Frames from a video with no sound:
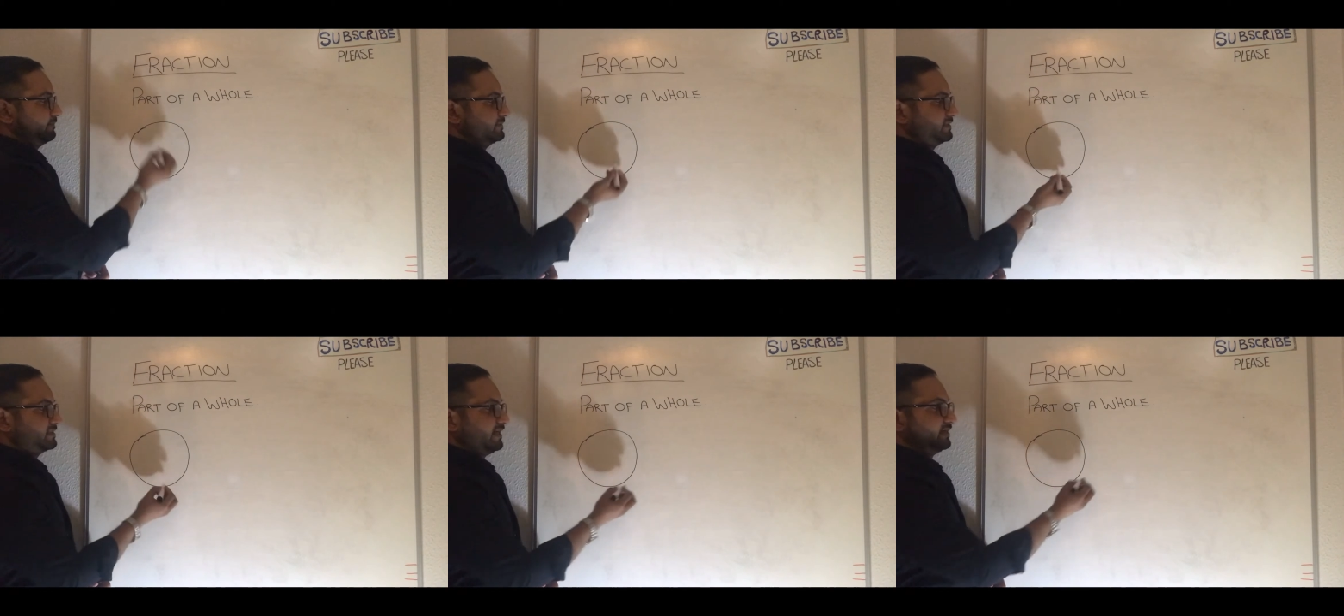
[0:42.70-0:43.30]

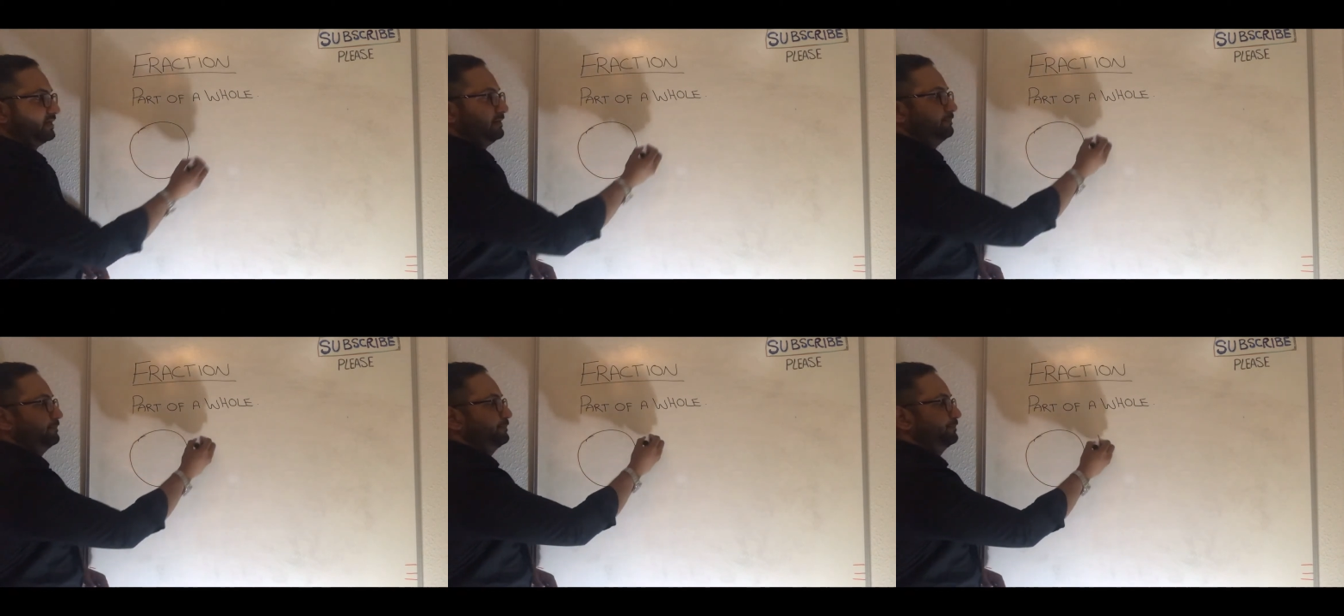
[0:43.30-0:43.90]
just like
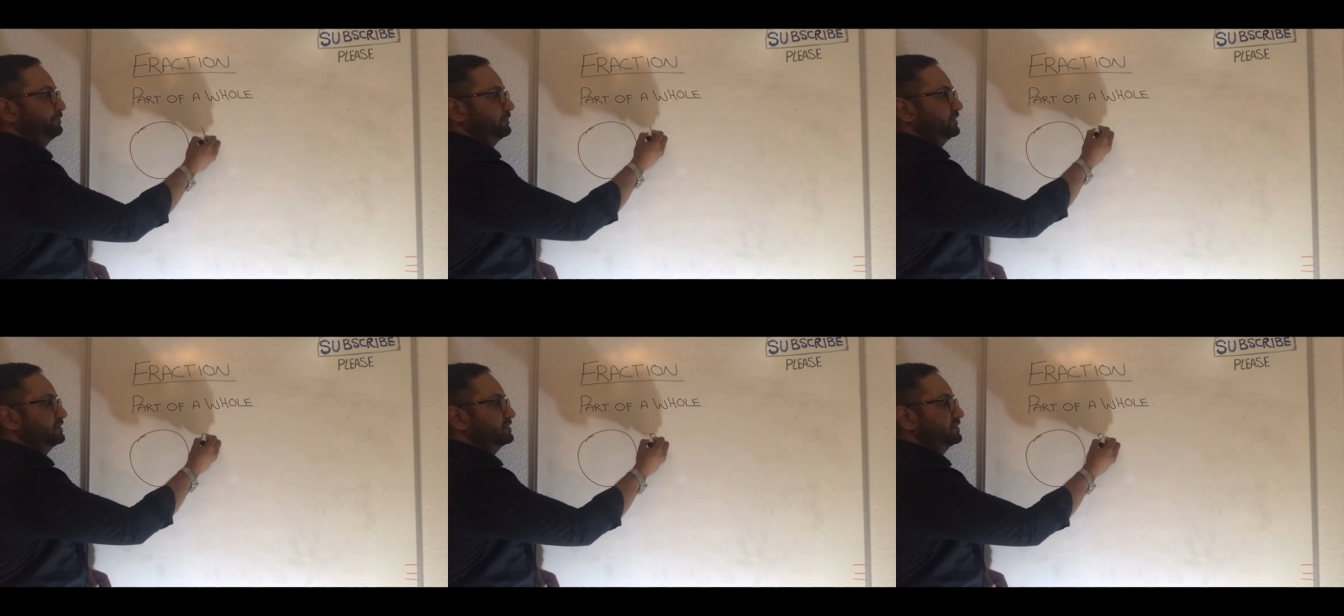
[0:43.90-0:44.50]

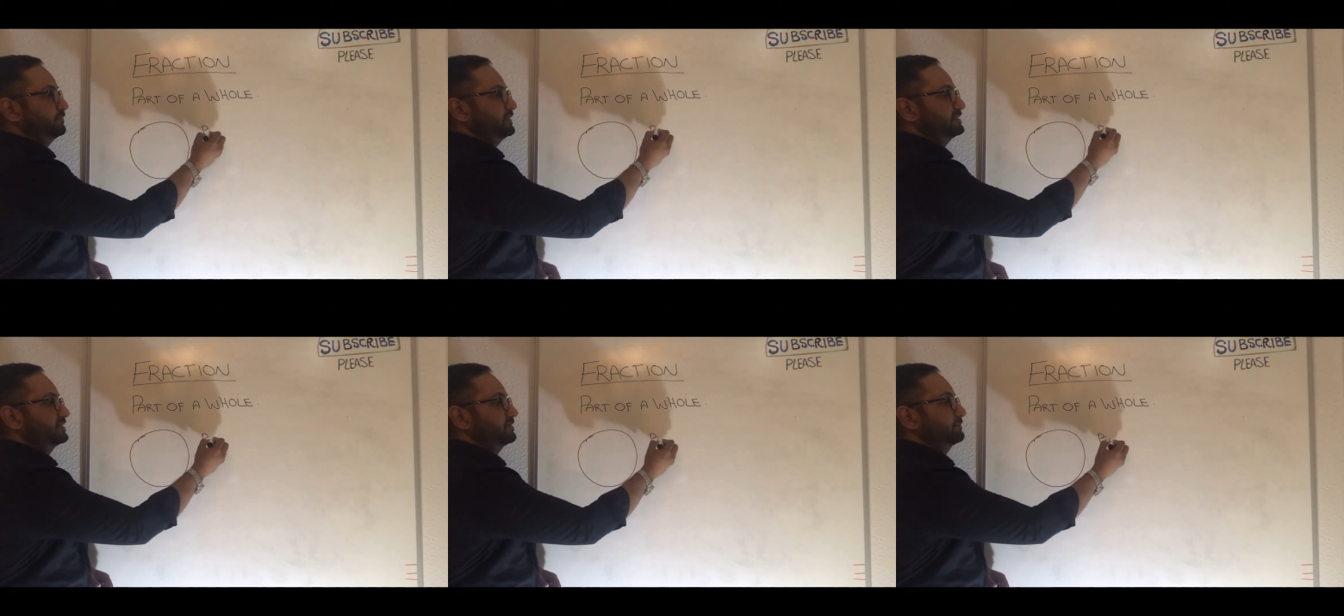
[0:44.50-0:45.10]
this is a
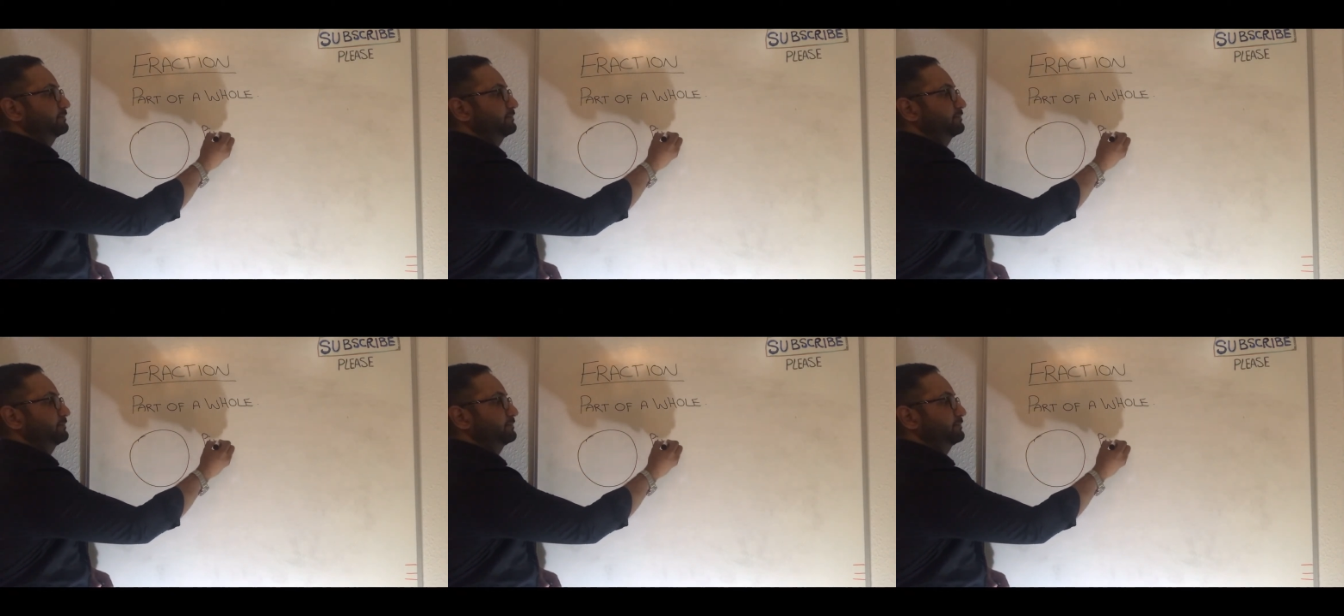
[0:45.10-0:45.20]
pizza,